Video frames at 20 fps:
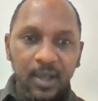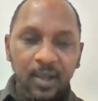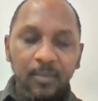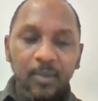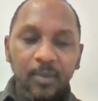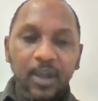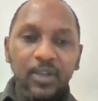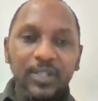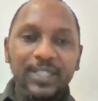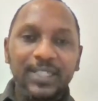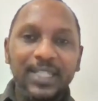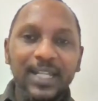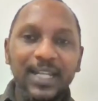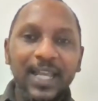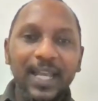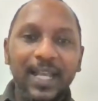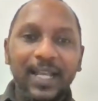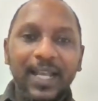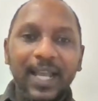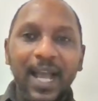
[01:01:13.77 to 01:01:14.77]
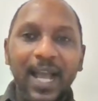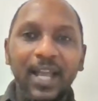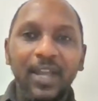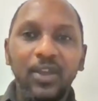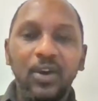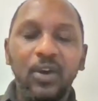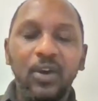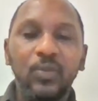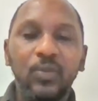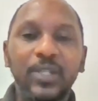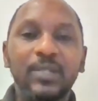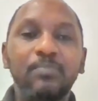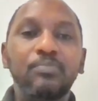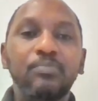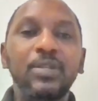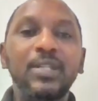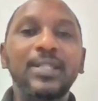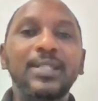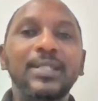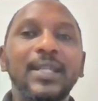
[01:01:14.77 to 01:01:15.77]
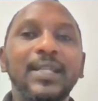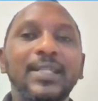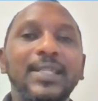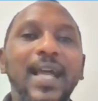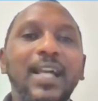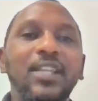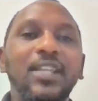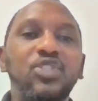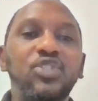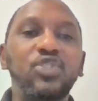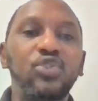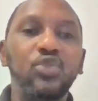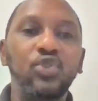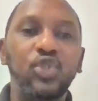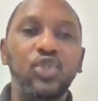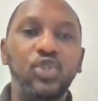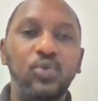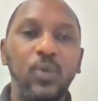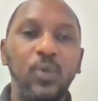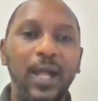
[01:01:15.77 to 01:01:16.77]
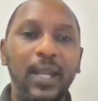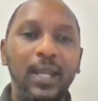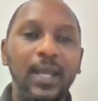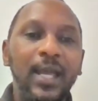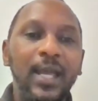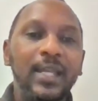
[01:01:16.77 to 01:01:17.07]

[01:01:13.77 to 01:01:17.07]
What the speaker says: But you still carry on with business as usual.